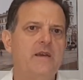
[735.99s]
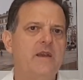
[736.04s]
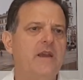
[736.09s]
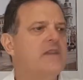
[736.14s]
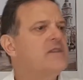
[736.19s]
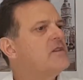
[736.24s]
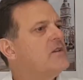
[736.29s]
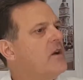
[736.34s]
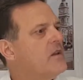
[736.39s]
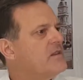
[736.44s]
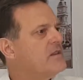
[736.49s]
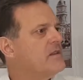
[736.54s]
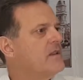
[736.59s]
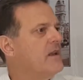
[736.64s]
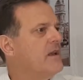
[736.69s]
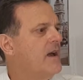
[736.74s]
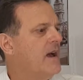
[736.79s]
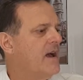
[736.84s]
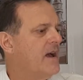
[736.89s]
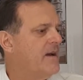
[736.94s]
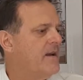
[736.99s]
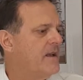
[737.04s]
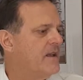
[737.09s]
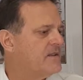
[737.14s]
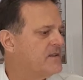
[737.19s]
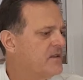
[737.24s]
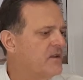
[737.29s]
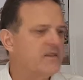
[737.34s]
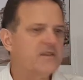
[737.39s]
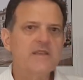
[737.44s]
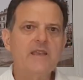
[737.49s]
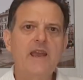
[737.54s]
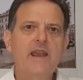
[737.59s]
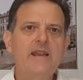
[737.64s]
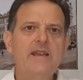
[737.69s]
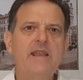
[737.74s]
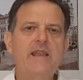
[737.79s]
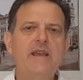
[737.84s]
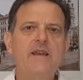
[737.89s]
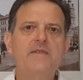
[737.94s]
It's not
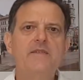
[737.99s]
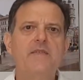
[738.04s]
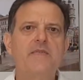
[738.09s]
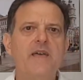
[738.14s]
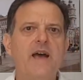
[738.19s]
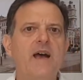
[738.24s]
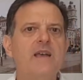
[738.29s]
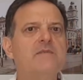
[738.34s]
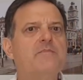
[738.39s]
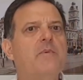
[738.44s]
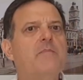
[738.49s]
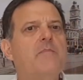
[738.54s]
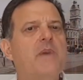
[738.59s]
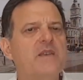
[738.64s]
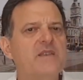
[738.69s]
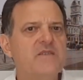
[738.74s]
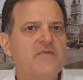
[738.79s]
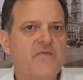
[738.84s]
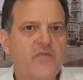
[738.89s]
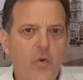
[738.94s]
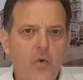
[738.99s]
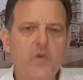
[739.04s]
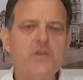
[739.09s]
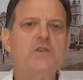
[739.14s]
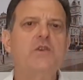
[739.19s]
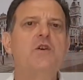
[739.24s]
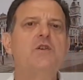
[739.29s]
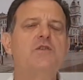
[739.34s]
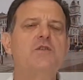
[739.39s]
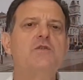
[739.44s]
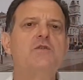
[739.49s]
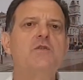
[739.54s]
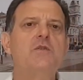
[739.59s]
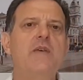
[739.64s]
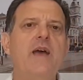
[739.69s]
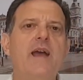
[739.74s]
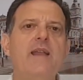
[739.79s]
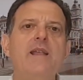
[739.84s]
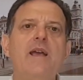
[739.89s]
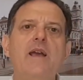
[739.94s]
saying here that the husband must force her to do
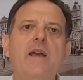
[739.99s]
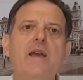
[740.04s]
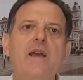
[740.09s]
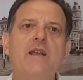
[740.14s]
that.